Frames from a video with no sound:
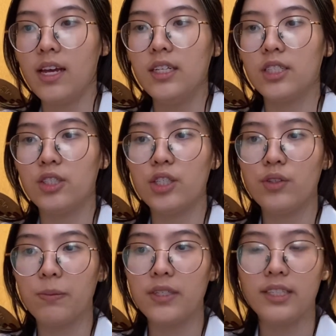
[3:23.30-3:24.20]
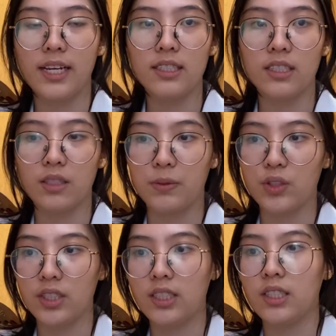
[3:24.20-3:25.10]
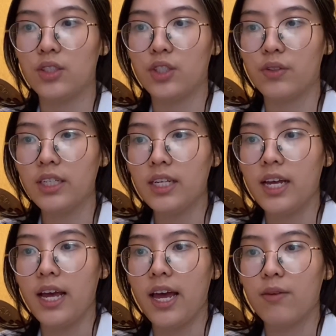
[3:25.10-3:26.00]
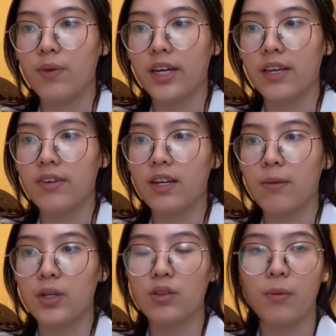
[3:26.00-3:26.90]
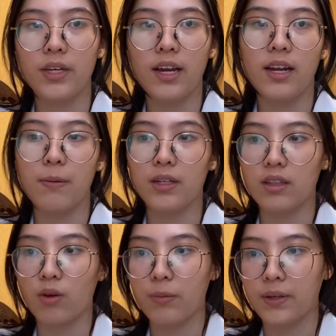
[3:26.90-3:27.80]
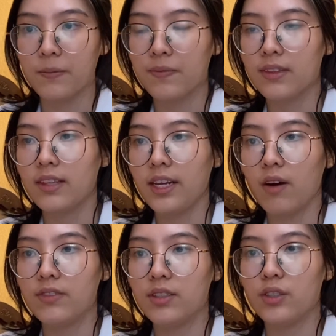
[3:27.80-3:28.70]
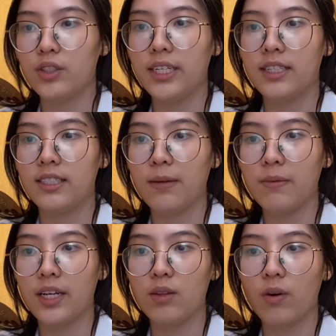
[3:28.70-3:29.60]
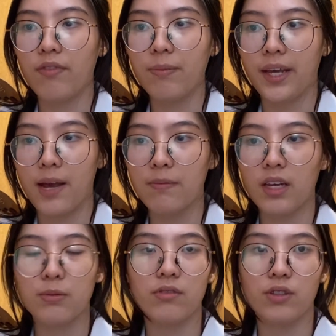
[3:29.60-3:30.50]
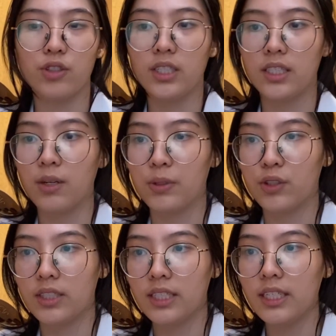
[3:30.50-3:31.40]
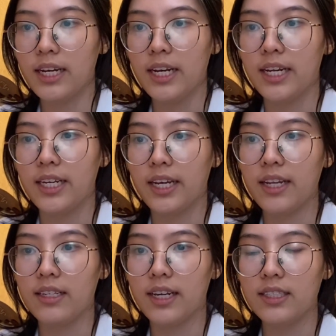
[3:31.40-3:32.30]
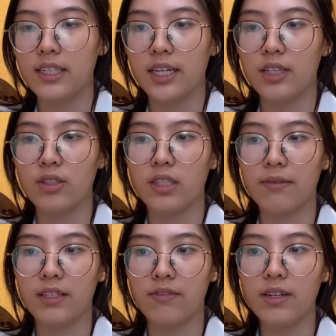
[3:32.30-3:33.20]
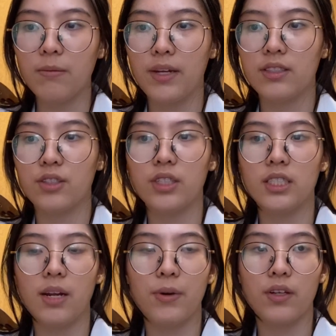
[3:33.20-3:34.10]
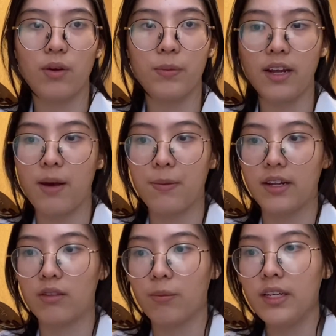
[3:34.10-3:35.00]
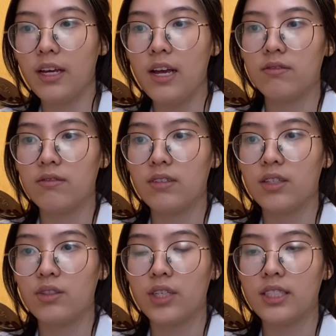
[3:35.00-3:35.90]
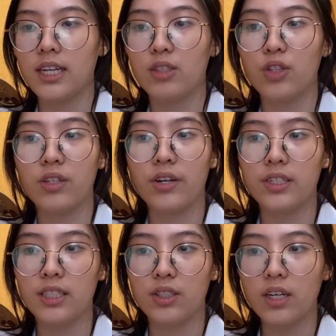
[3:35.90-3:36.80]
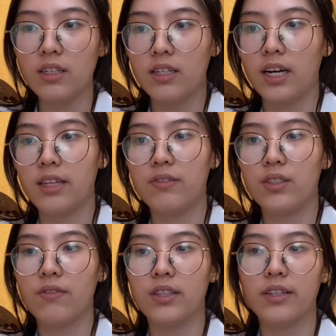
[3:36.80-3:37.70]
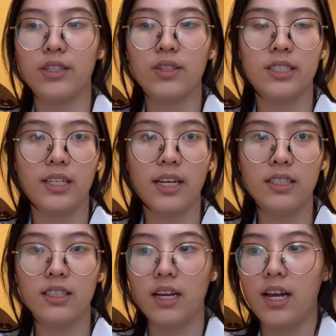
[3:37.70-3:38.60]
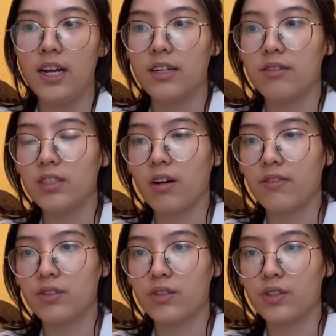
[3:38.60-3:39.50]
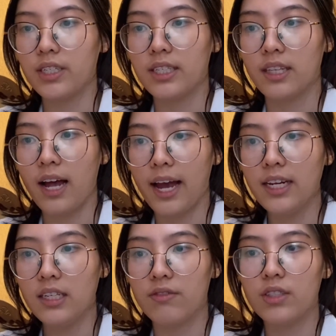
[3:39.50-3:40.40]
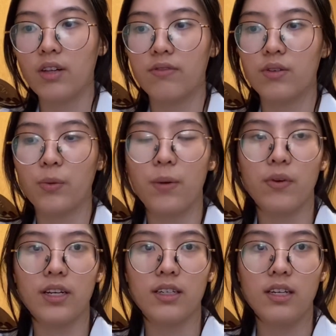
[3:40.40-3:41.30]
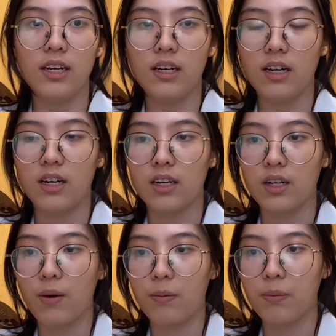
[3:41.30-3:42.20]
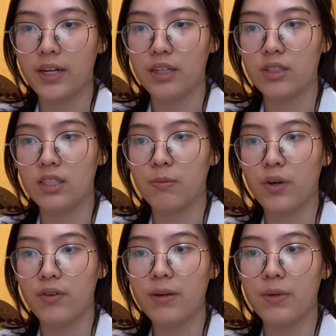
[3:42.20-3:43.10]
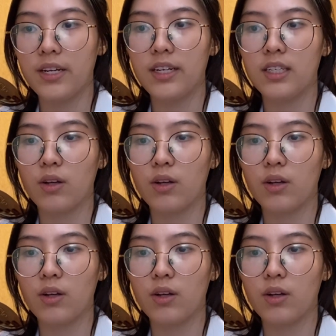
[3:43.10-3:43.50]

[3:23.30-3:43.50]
Surgery treatment, yes, is emergency surgery, and we are giving laparotomy and appendectomy. Day of the surgery in the same day, 12 p.m. Type of surgery is emergency. Indicate, yes, indication is life-saving. Planned surgery is laparotomy and appendectomy. Analgesia is general anesthesia. Artificial ventilation is yes. The risk of surgery is high. The risk of thromboembolic complication is moderate. Bleeding